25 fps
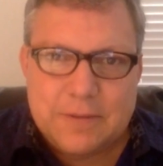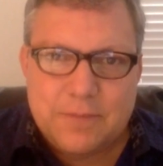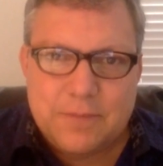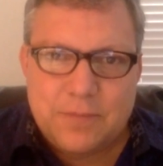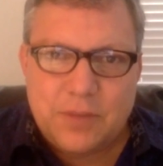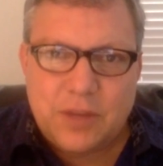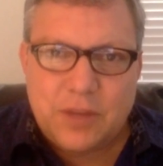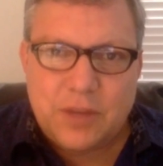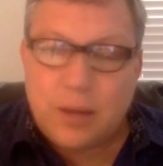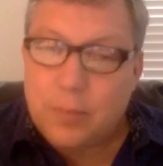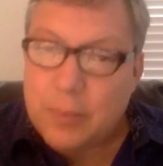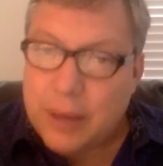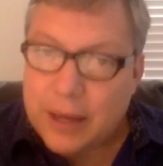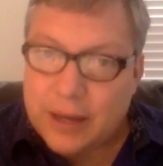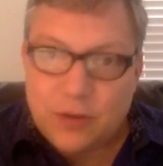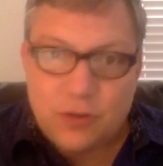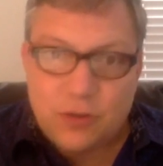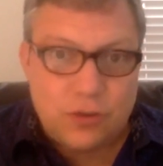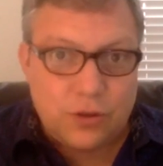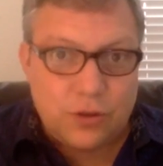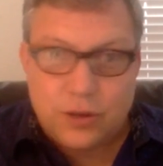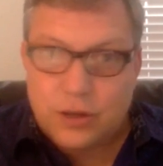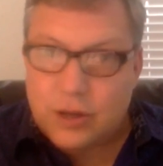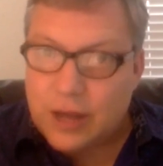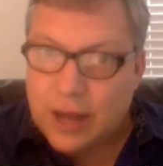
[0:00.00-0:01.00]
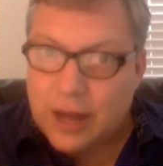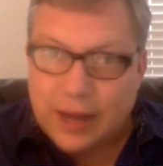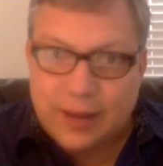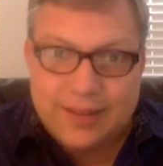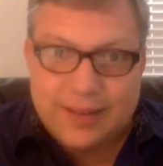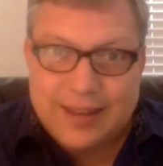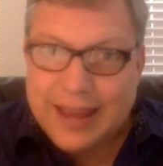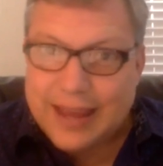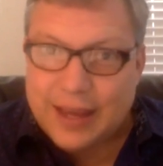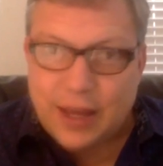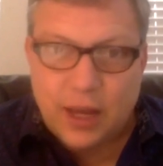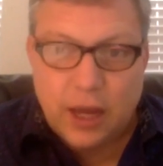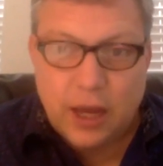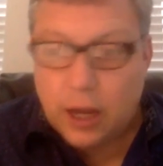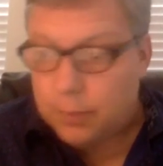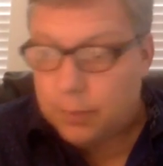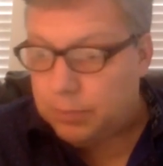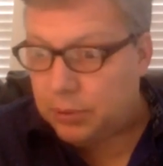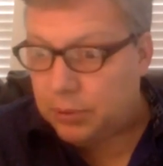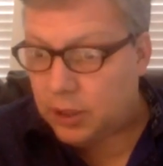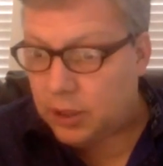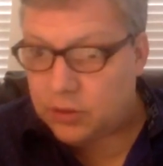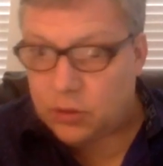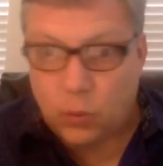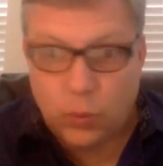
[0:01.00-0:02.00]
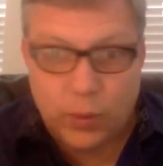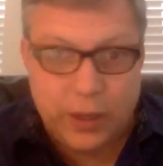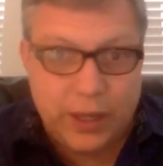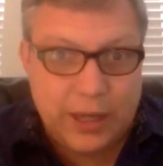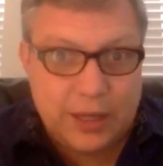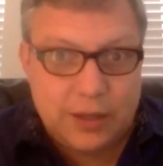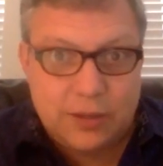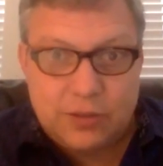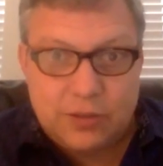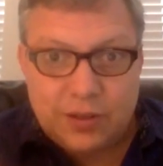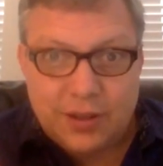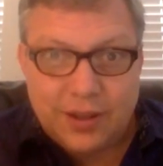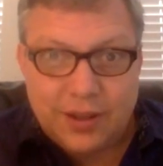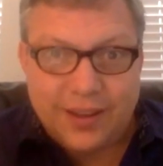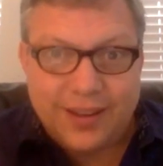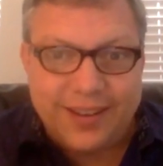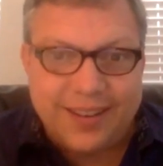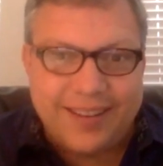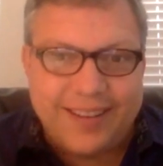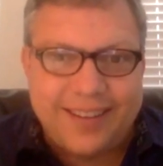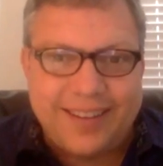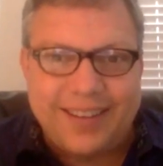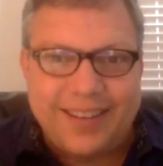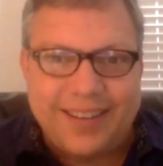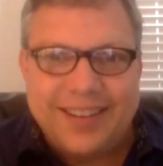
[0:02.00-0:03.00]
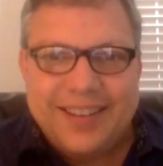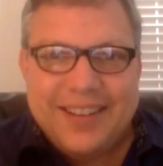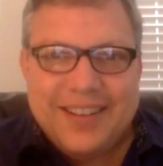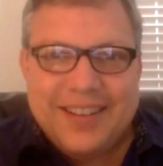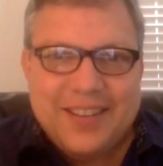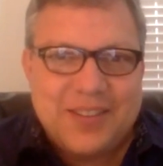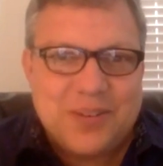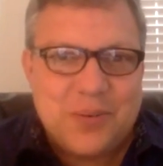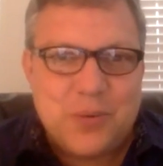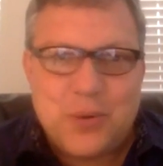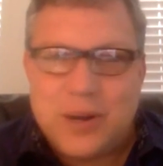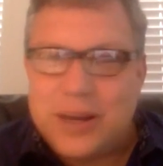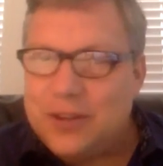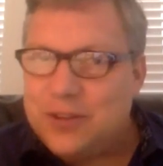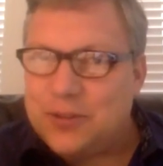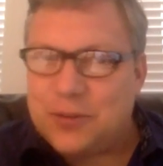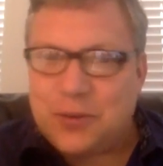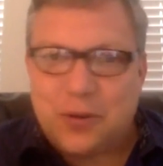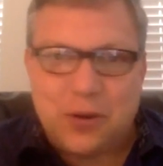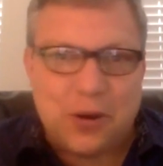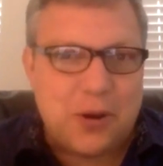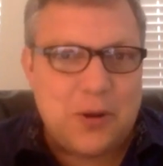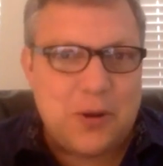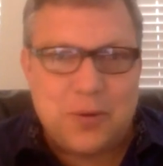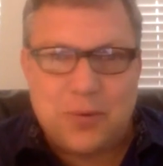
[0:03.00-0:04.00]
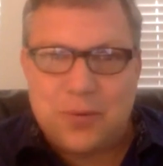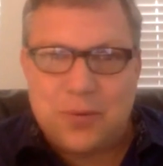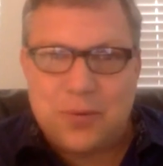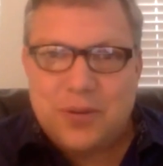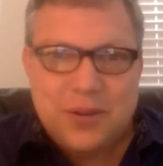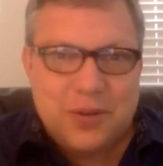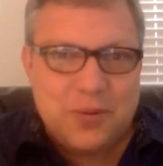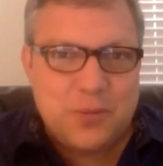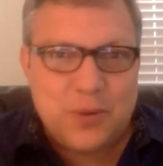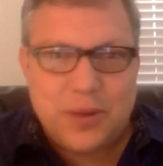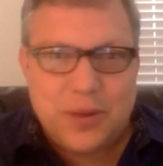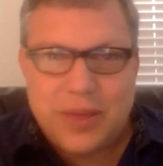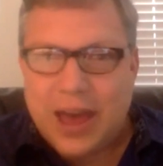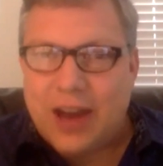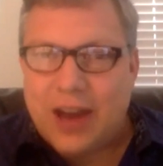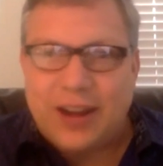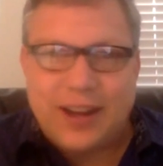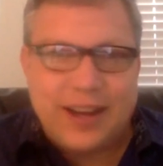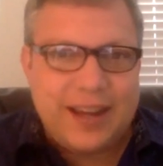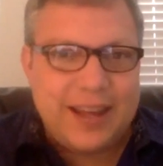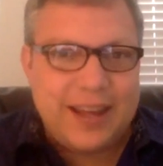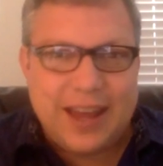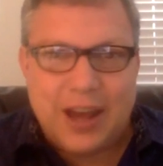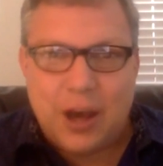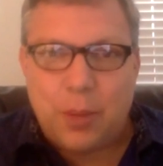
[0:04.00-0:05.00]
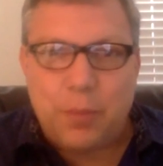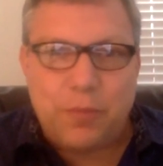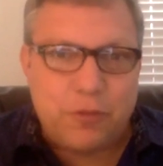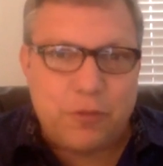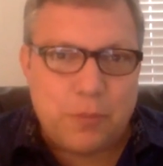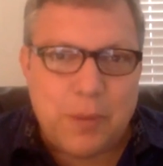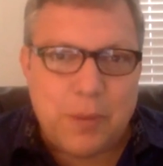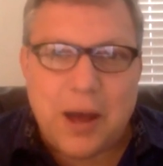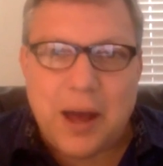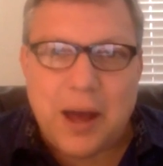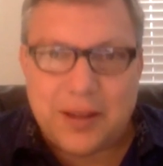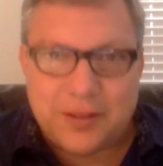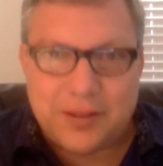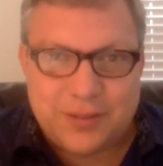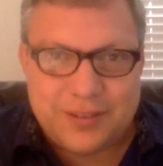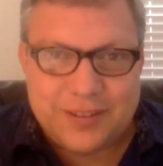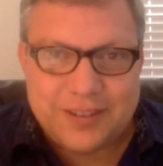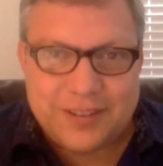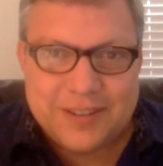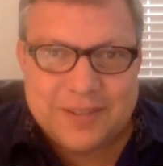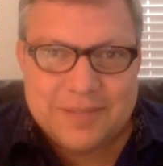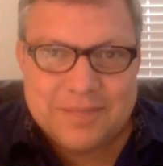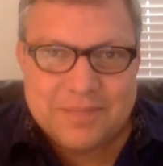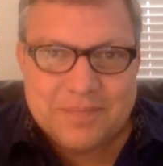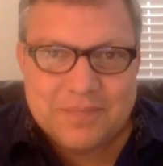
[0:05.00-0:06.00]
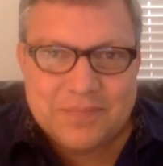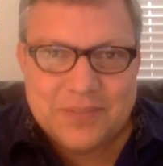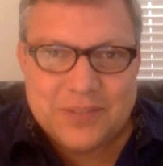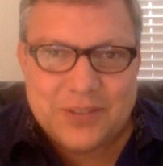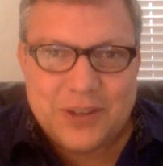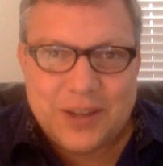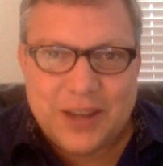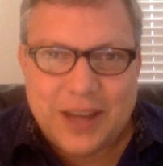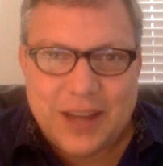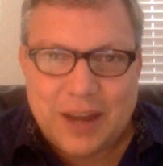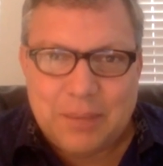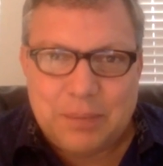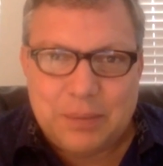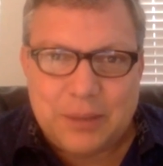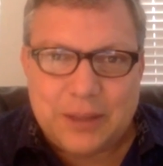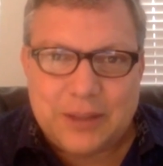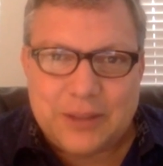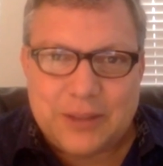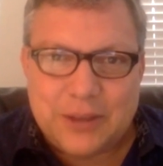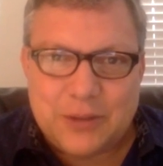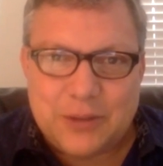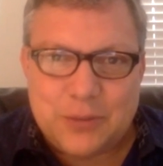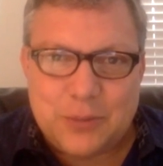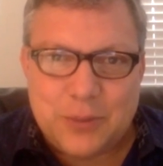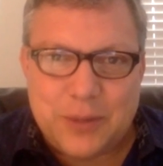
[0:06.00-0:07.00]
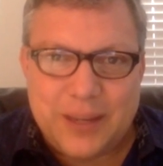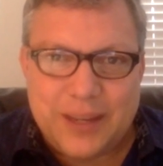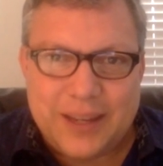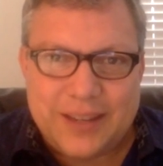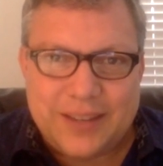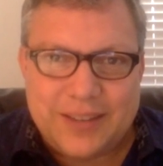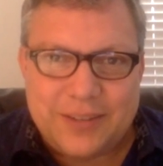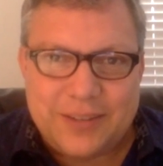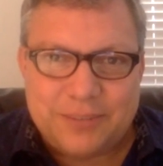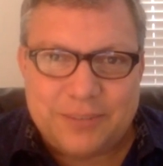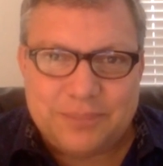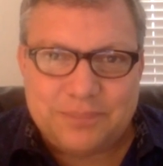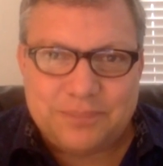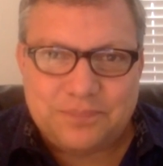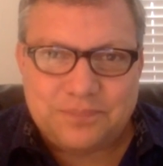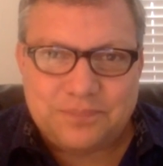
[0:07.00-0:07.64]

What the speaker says: You got to make sure you got to pluck the weeds. The weeds will grow without any help from us. So you got to pluck those weeds.